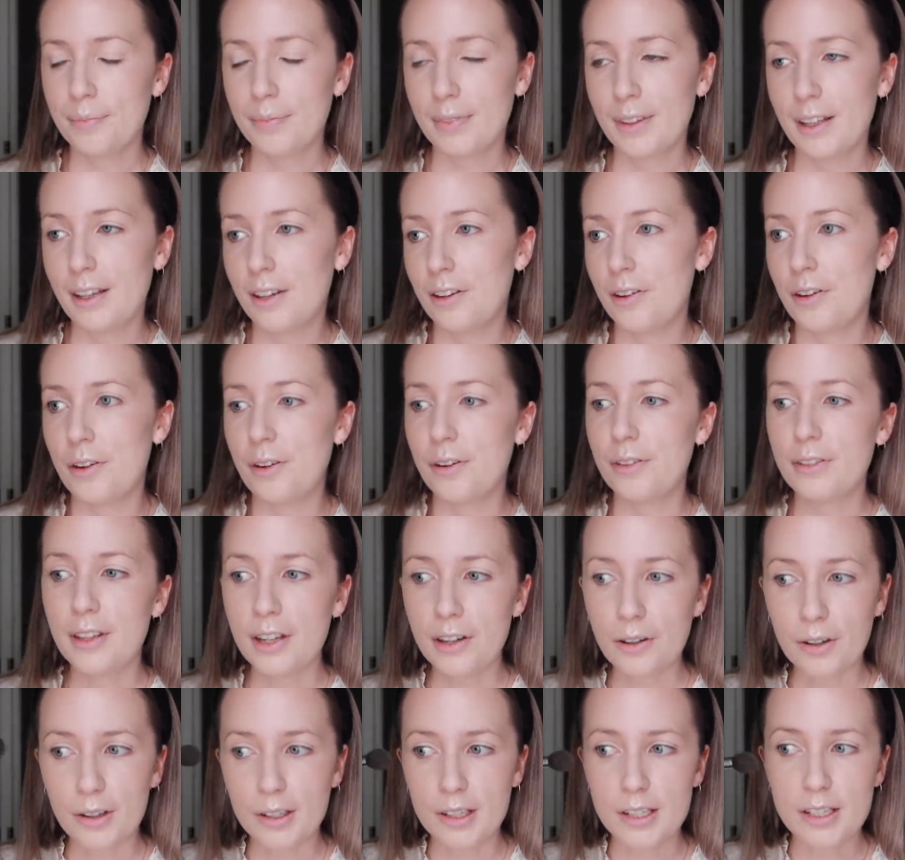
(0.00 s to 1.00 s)
you know, they're
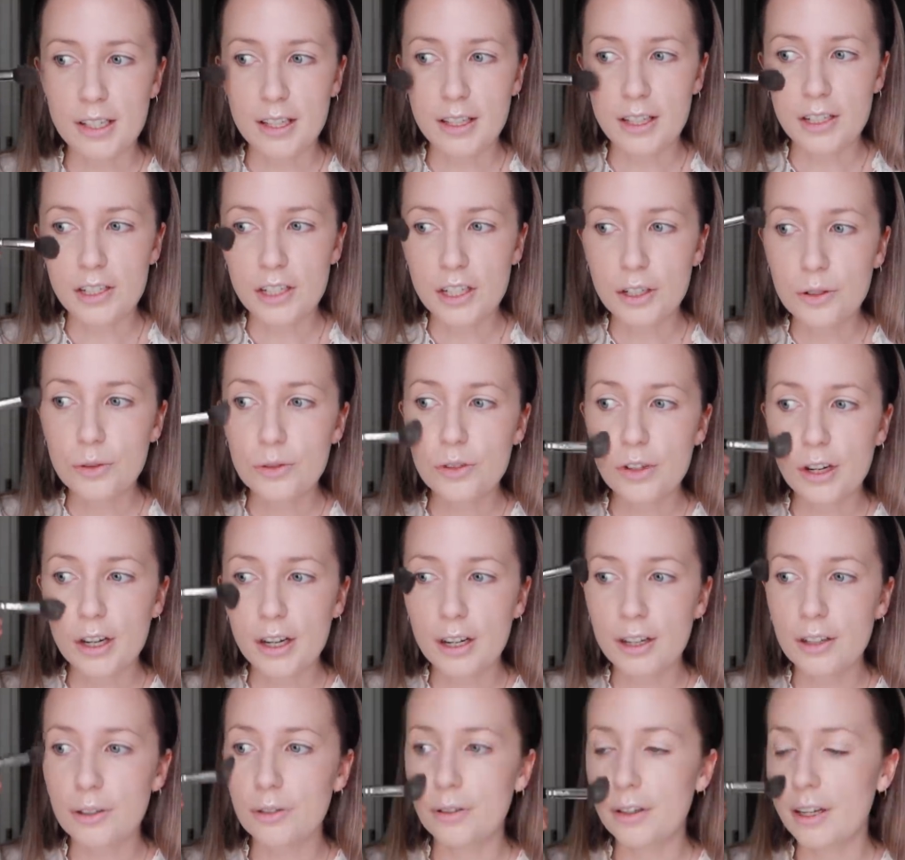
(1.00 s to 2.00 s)
not going to see their
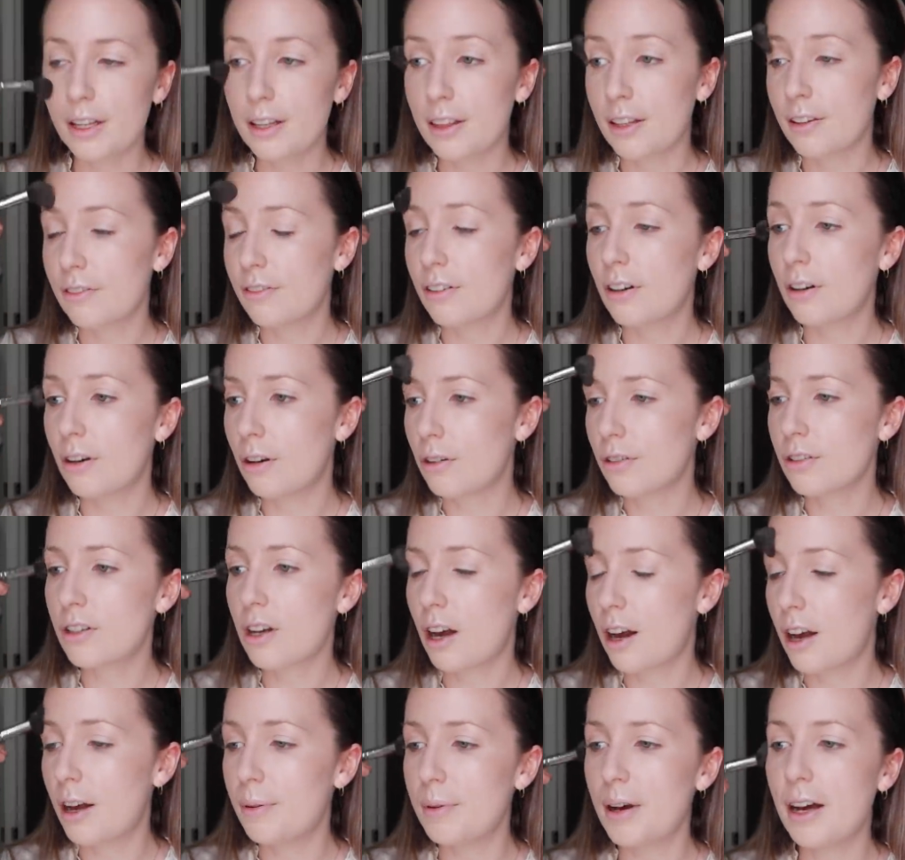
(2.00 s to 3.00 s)
children or anything for a long
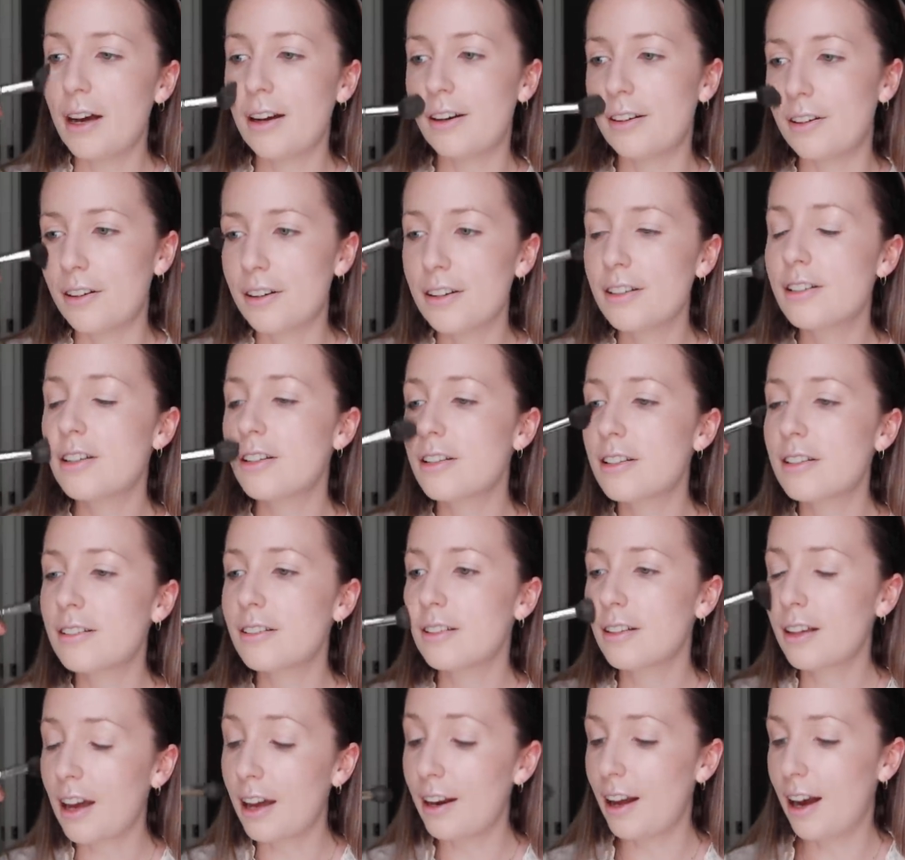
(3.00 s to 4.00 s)
time. I don't know, it's
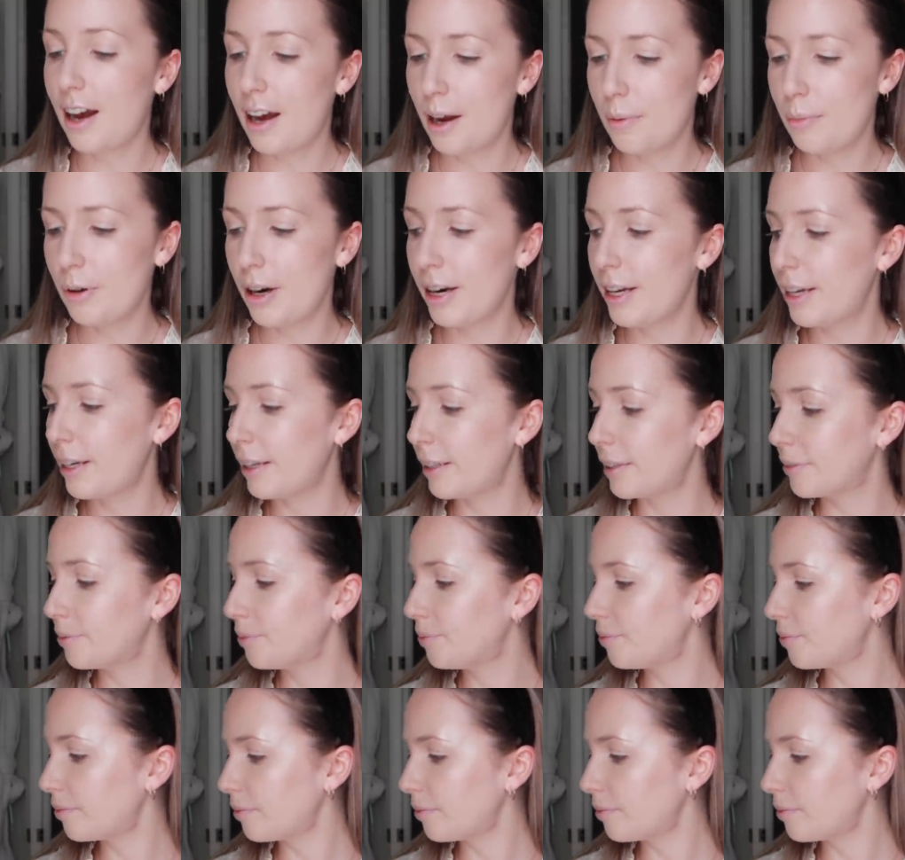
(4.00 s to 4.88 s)
just kind of heartbreaking.